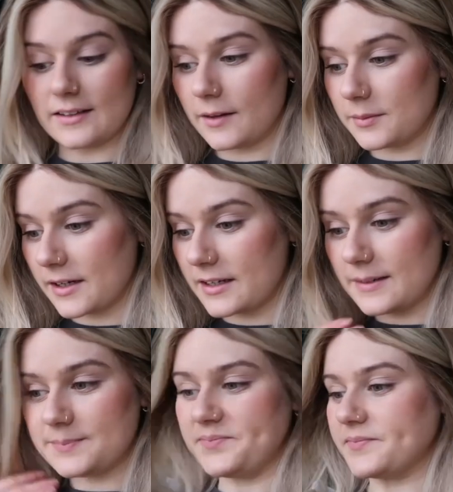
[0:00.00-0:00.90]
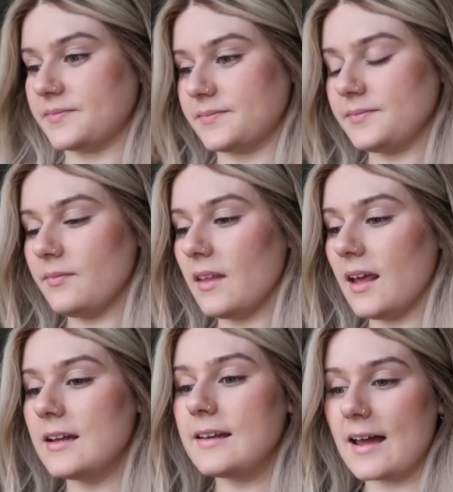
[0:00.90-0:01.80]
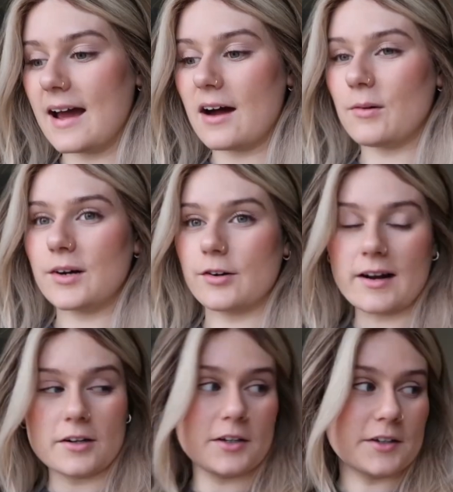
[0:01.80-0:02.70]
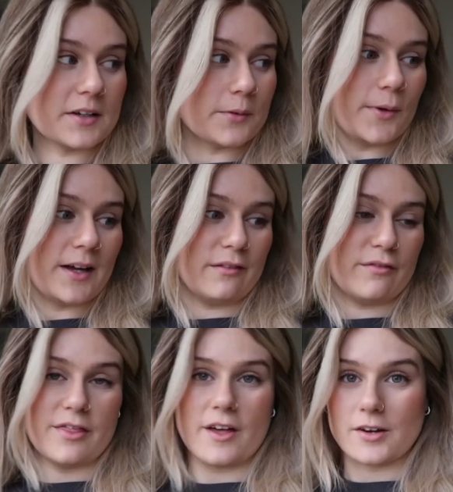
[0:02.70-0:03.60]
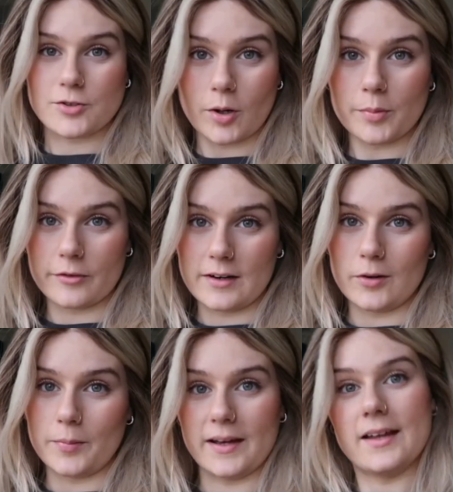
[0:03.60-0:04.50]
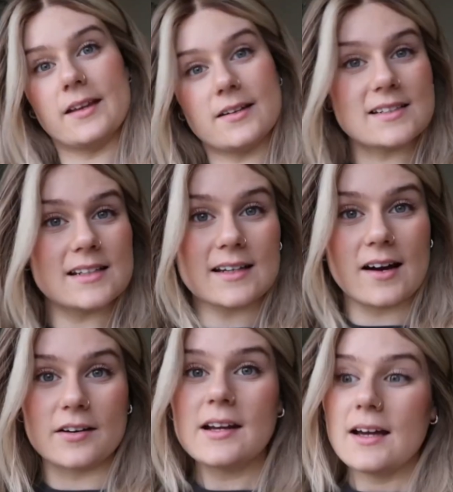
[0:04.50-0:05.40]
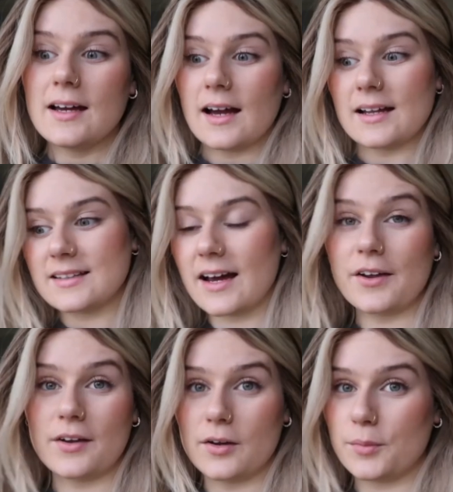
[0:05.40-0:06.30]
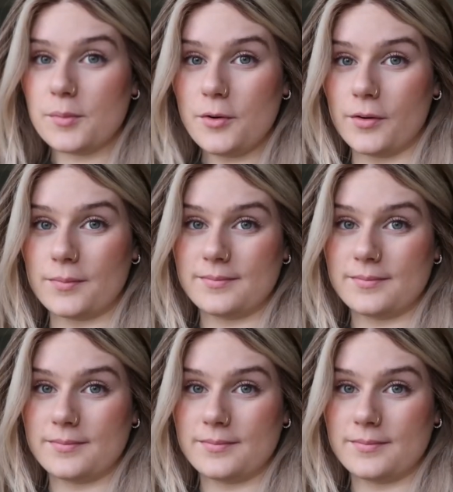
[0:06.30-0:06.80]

I'm gonna now crack on with that job for a little bit, and then I'll sit down and tell you a little bit more.